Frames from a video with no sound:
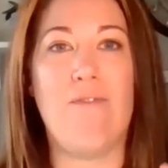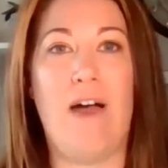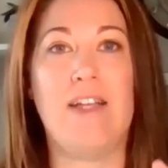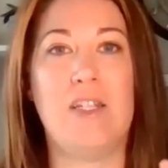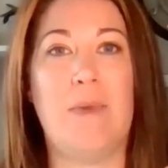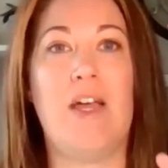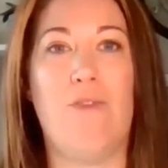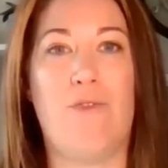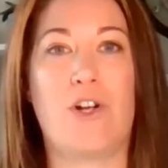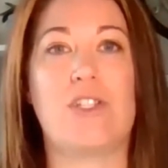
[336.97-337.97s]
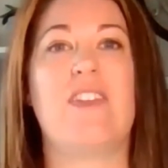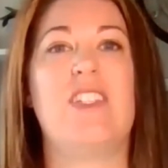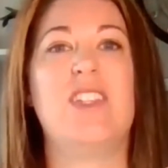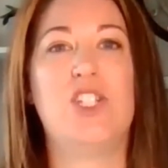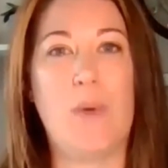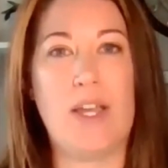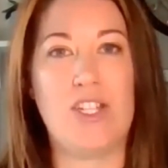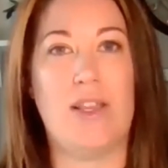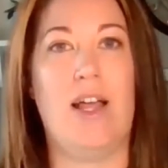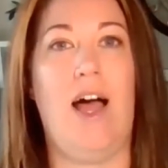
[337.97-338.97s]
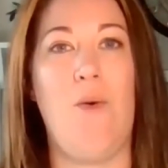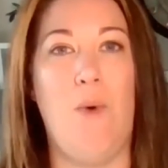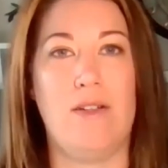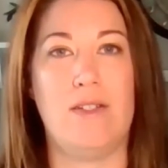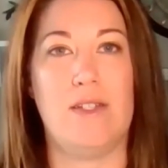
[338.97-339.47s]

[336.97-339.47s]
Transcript: find to be aversive, a situation that I want